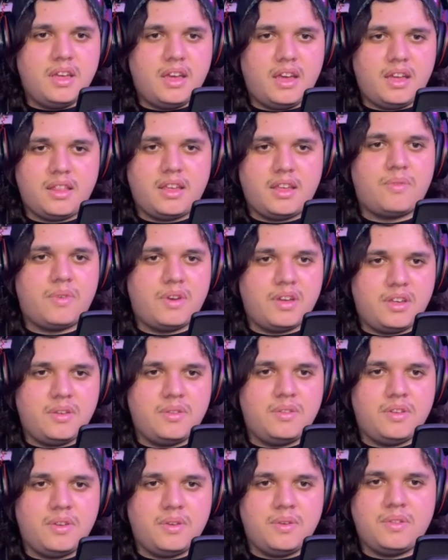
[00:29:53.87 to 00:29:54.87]
and like what
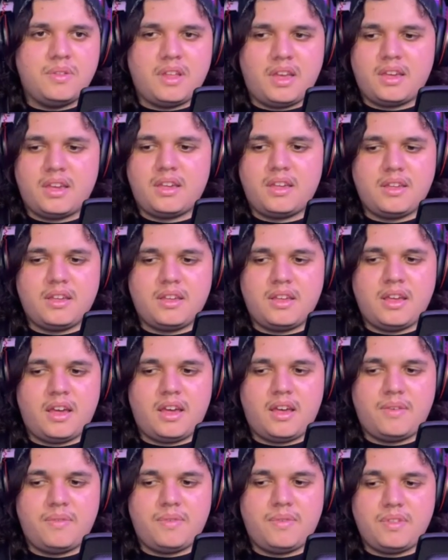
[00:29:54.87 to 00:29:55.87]
you do like uh,
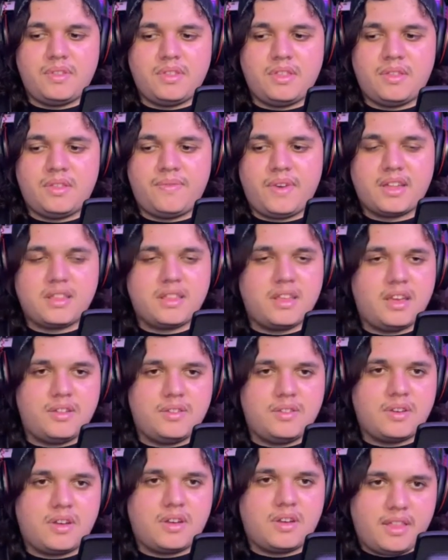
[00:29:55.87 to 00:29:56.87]
the fact that he
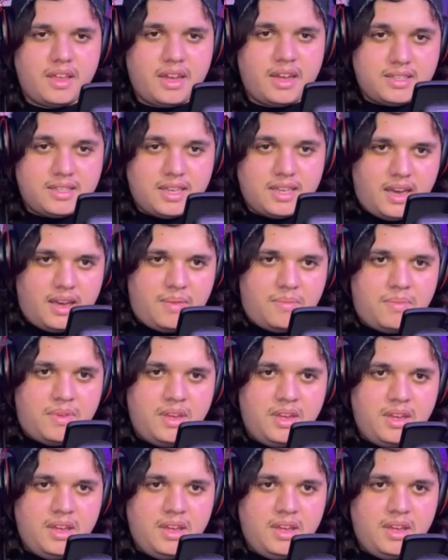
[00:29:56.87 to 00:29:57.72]
took all that time